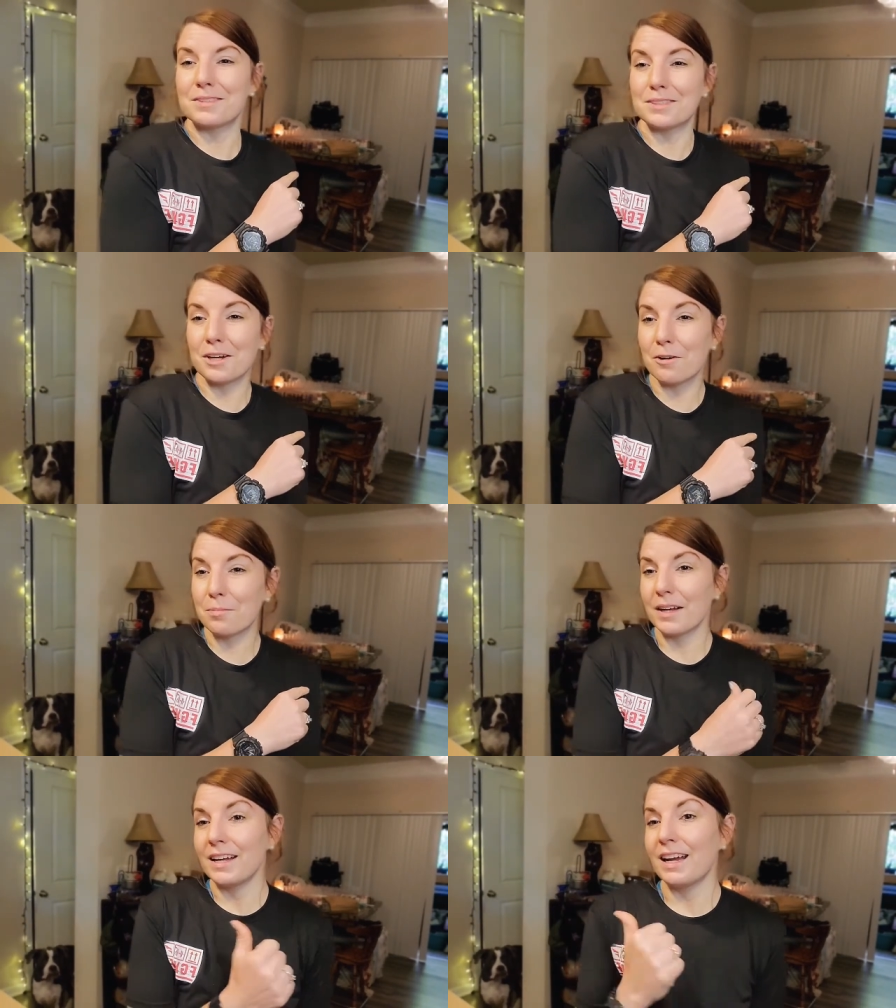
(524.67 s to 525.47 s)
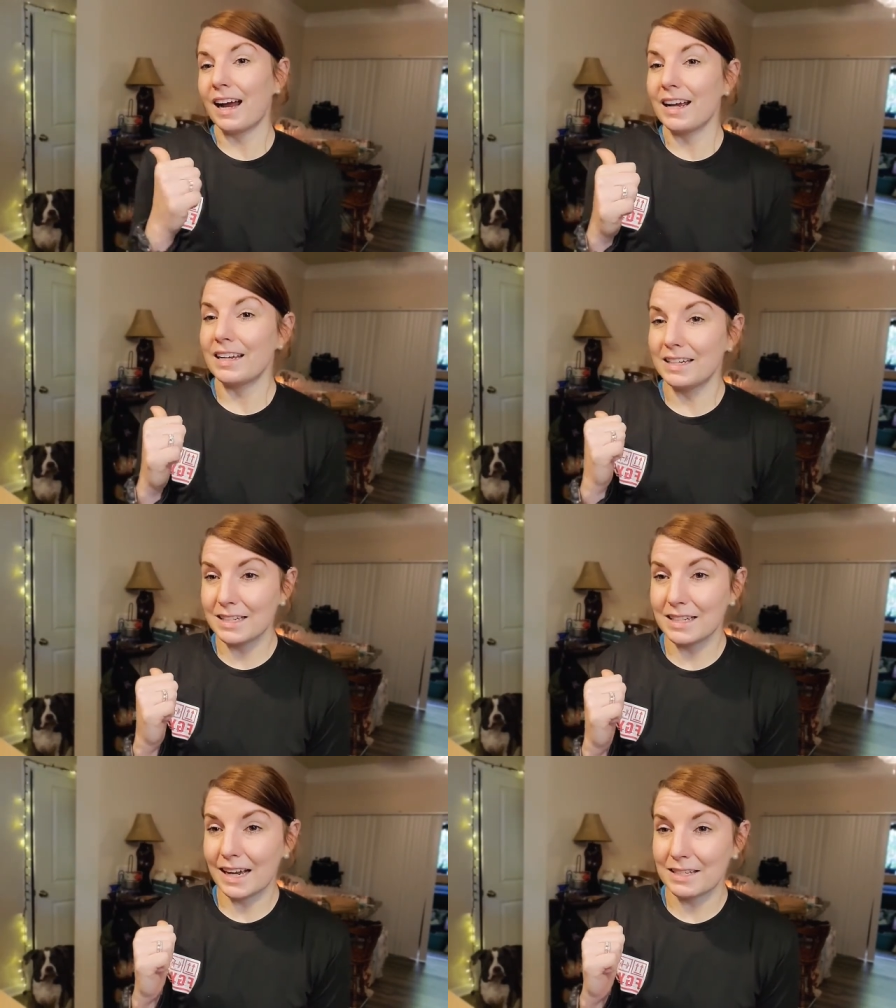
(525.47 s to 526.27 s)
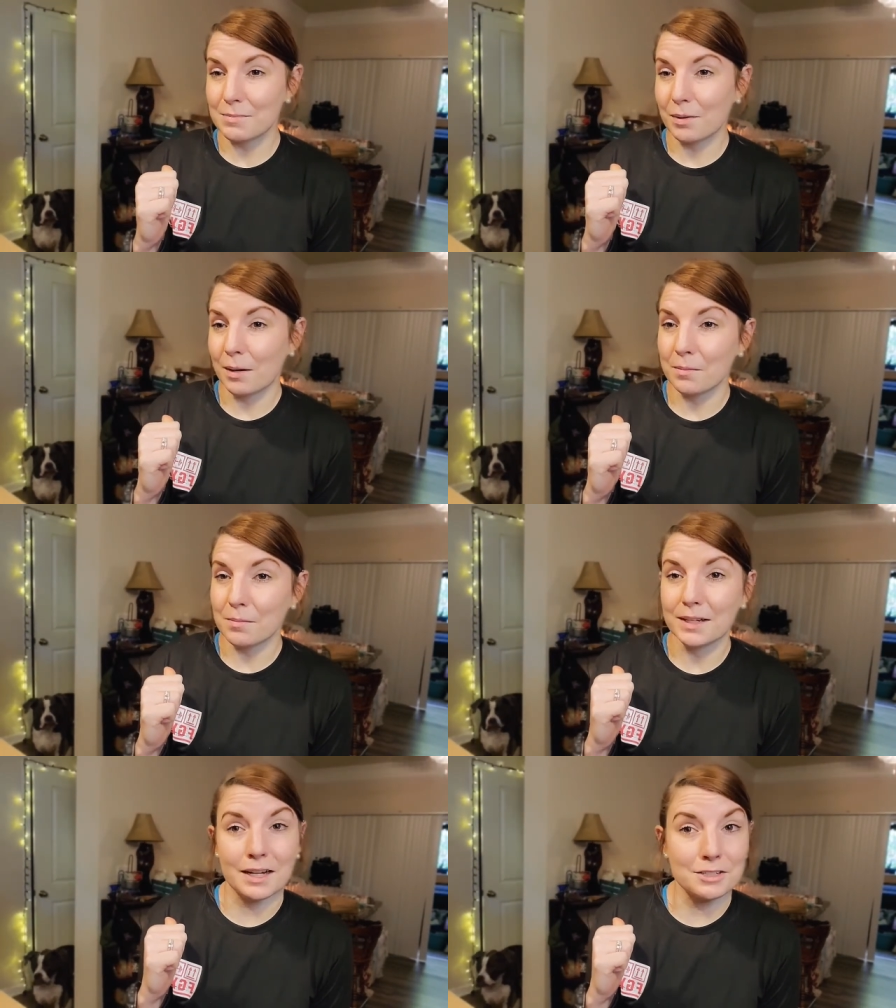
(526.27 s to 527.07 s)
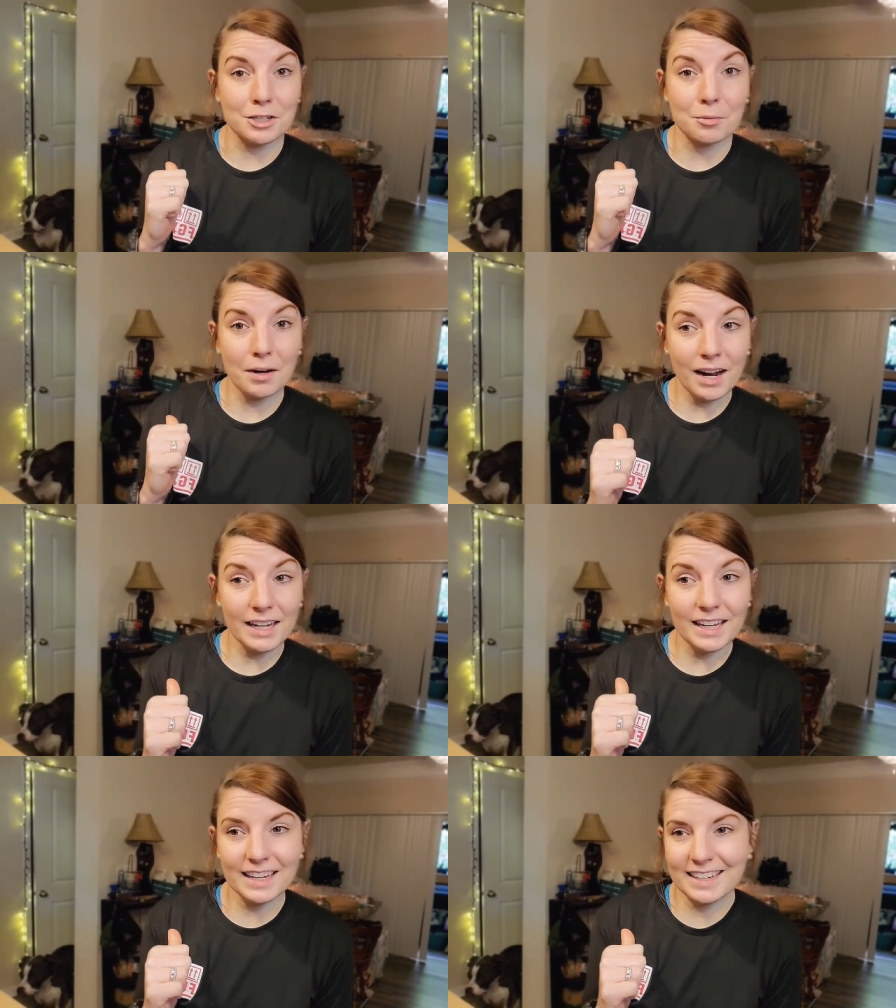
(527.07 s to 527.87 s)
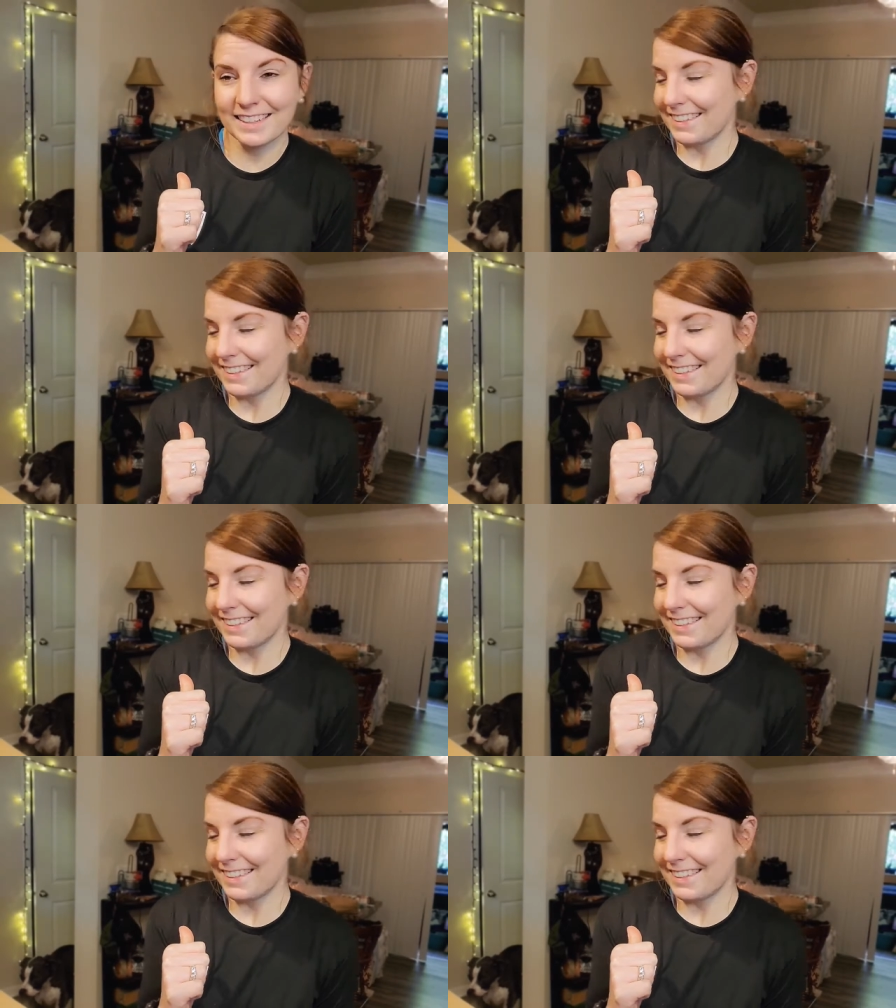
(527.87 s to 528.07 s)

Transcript: soap. He has probably got to go potty.